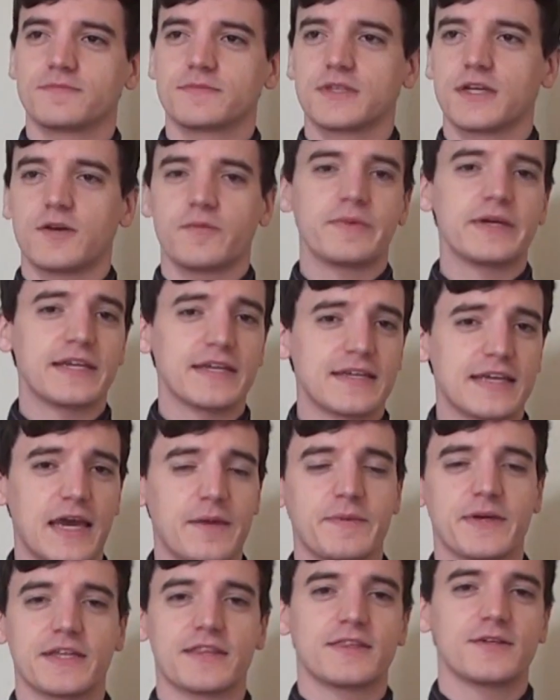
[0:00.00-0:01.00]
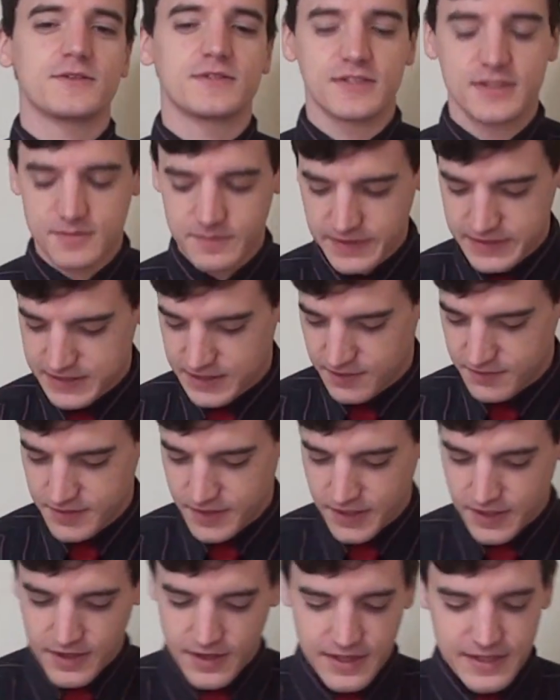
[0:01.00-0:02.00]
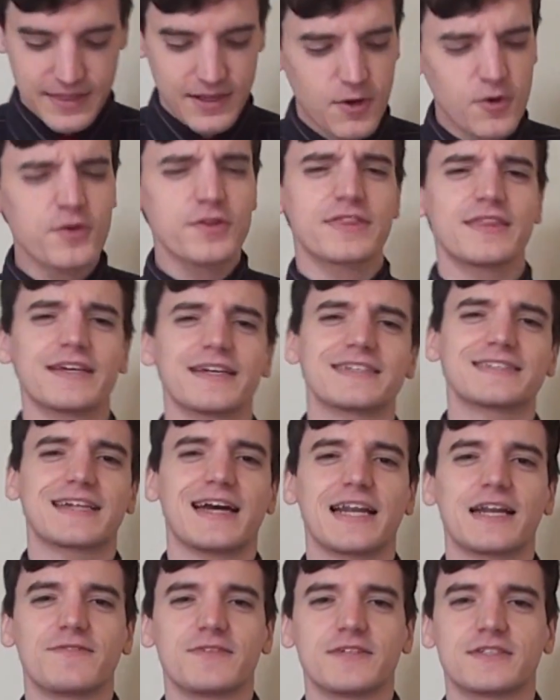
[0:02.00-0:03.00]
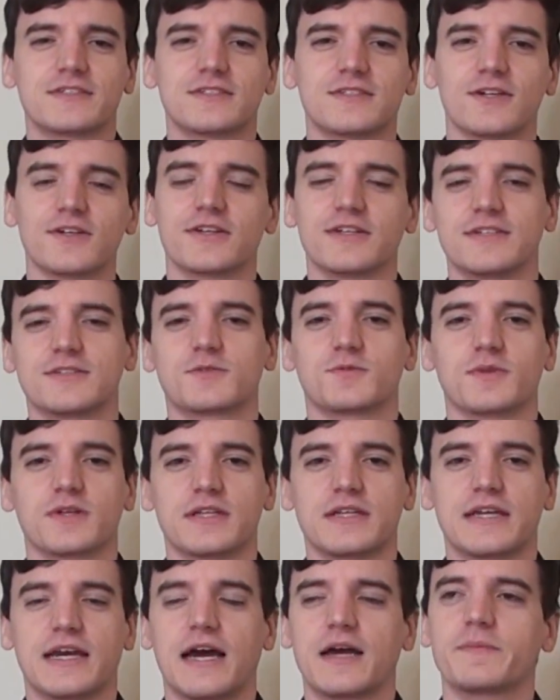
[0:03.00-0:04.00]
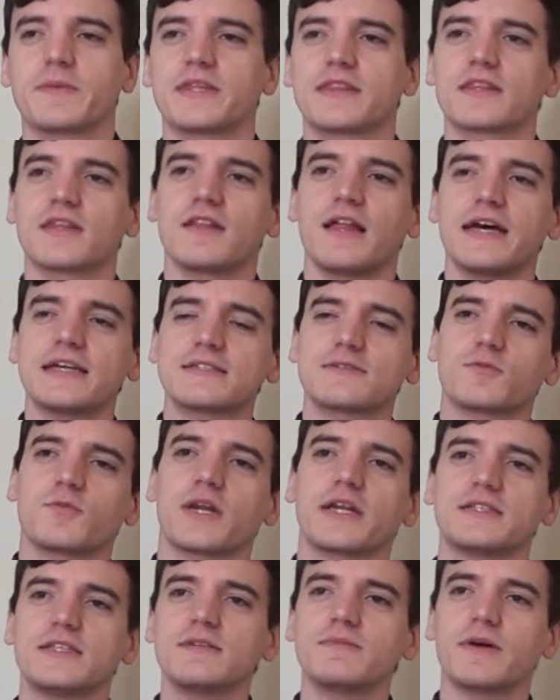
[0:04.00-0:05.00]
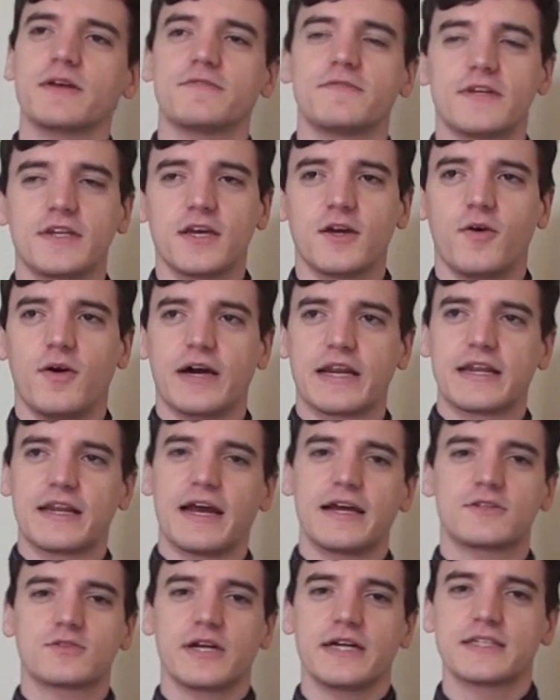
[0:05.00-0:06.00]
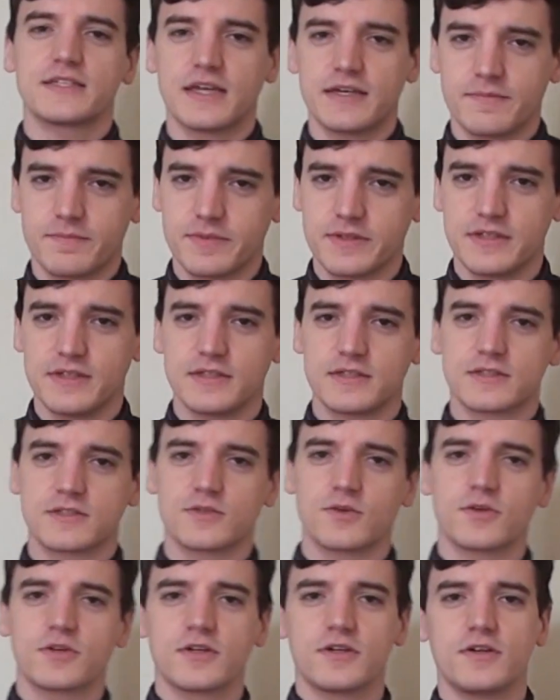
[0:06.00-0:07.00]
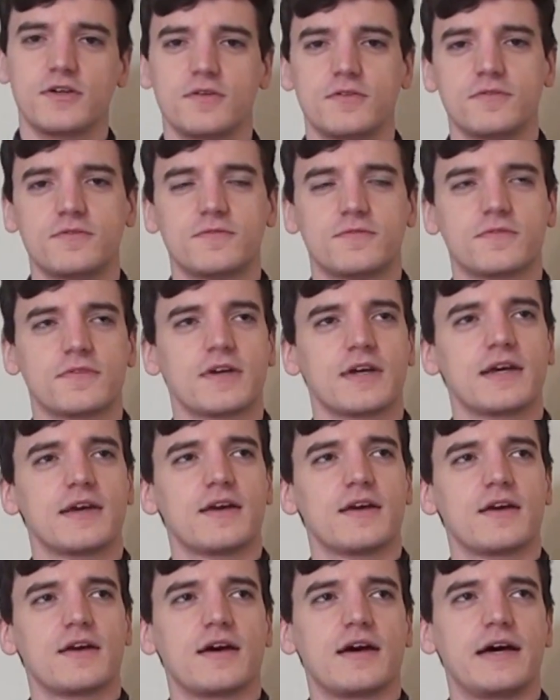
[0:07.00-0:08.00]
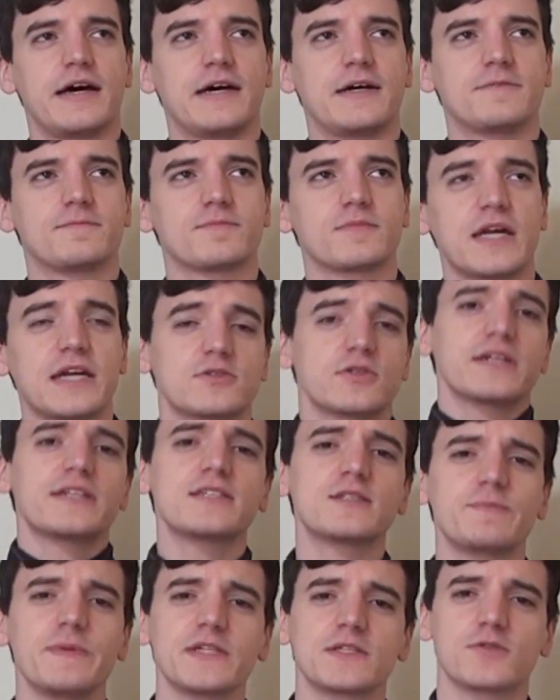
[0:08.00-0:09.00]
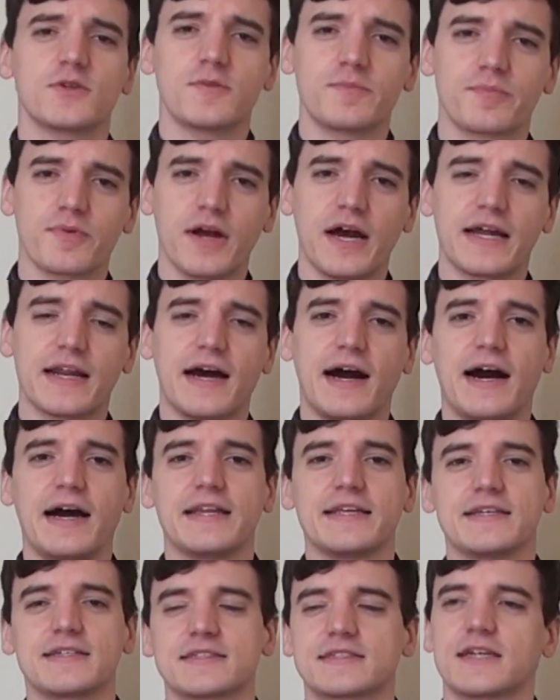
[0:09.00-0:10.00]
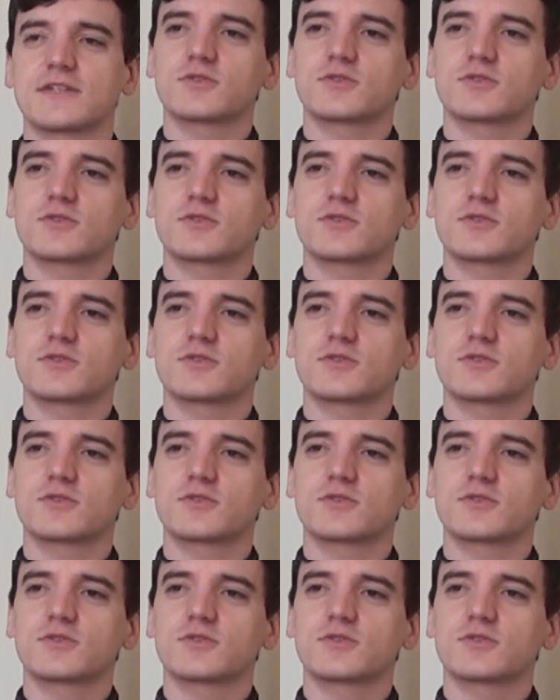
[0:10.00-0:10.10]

You know, being a gaming enthusiast myself. The whole thing is kind of a circus, really. I mean, when I did my video on it, I tried to be sort of... I tried to speak to a broad audience.